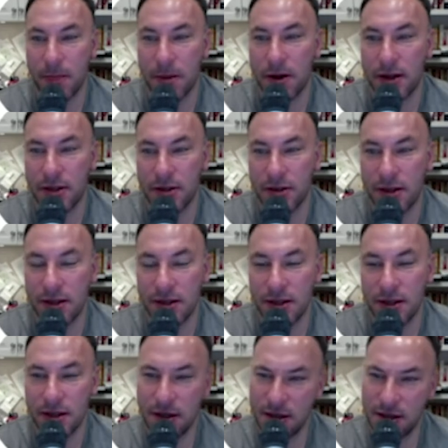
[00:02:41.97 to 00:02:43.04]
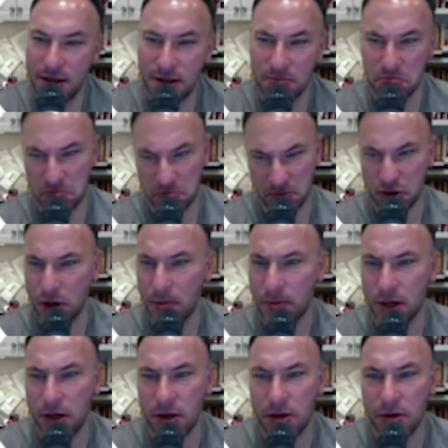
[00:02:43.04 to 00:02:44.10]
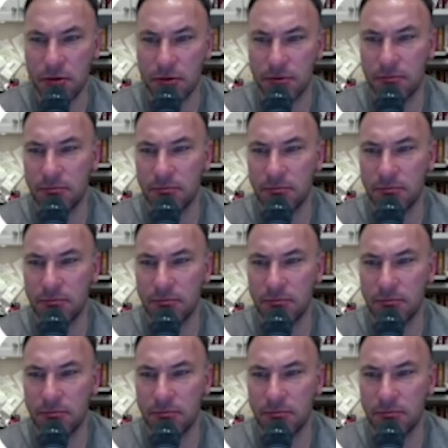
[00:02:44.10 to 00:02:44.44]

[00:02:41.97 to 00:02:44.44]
All right, so this is subacute,